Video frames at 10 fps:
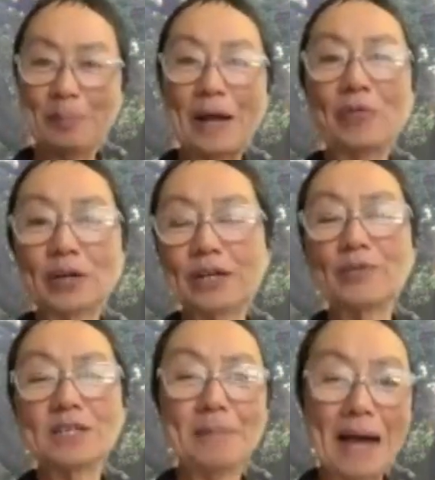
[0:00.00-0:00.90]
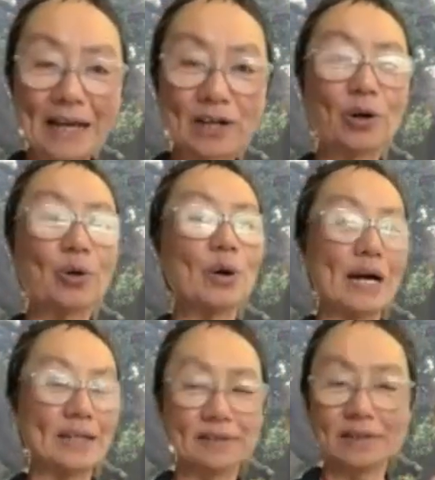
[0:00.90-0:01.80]
by working with Michael
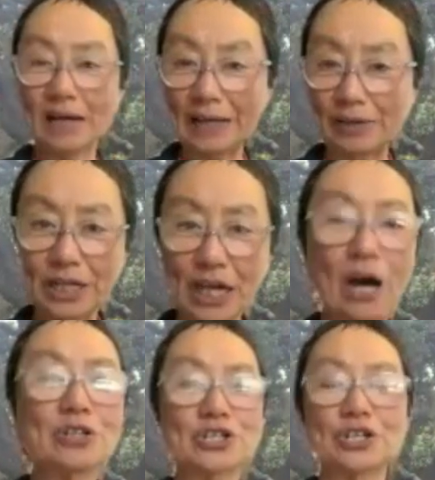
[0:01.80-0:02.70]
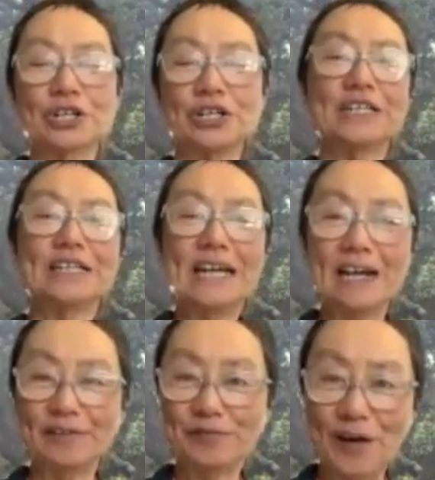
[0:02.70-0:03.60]
and agriculture
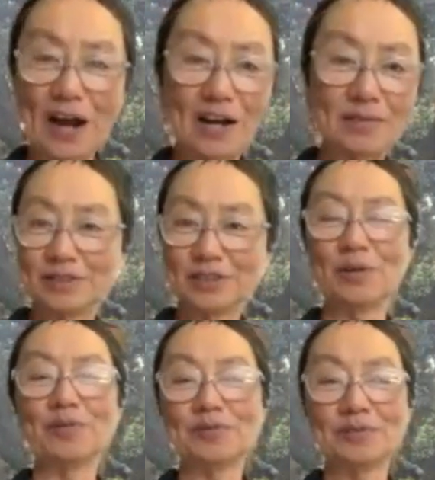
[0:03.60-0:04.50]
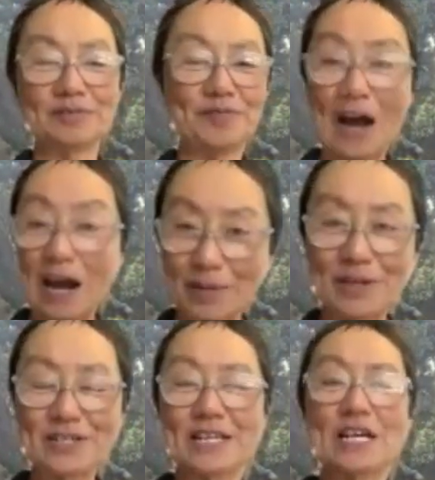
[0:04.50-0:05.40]
and
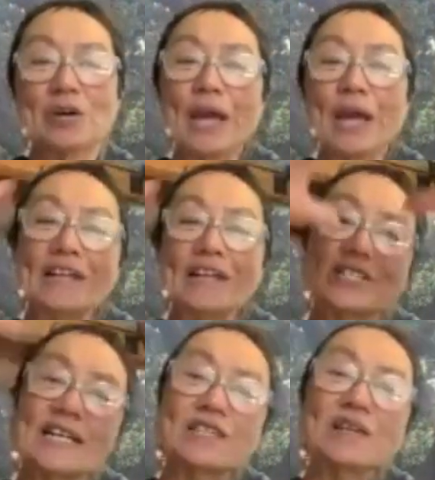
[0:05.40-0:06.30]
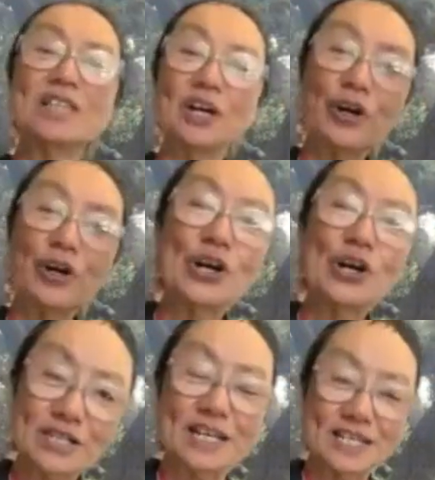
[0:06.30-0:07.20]
farmers, we understand that the
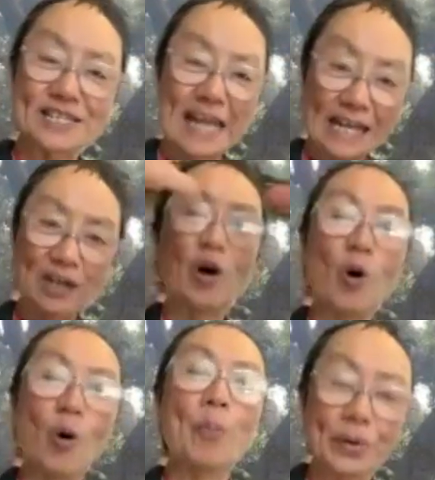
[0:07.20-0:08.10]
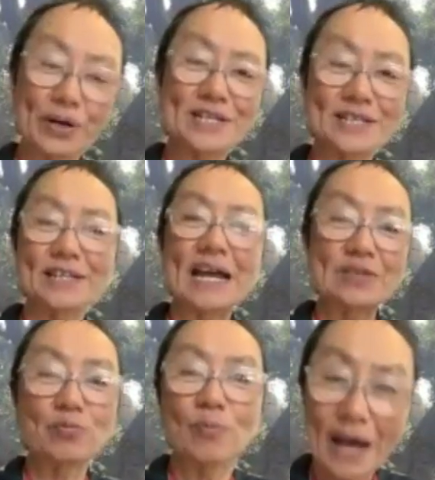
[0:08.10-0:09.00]
earth is like a whole person
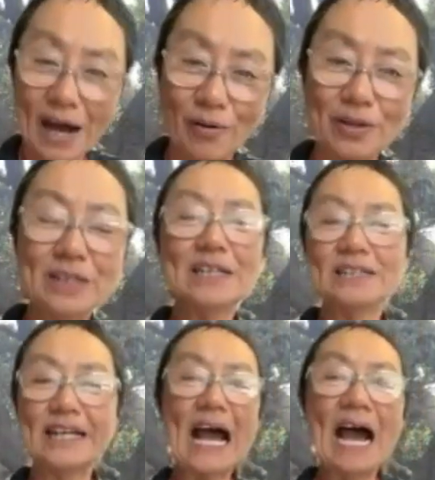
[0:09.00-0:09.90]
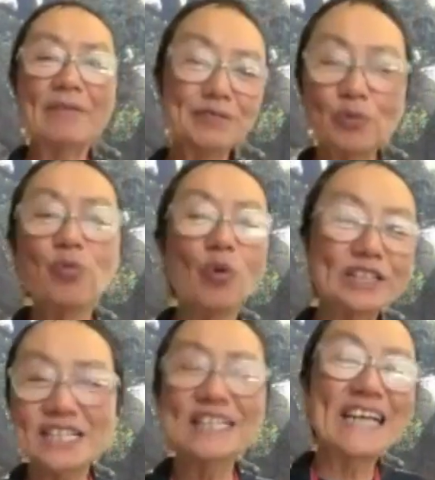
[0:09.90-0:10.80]
as well. They have to
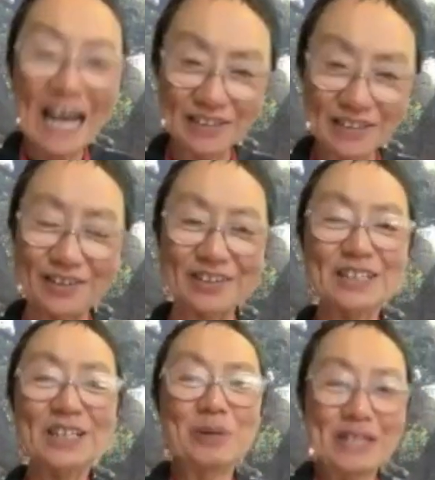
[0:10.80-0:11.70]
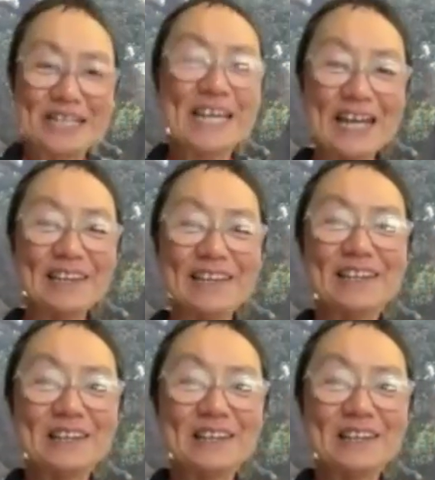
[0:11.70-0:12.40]
work together. We can't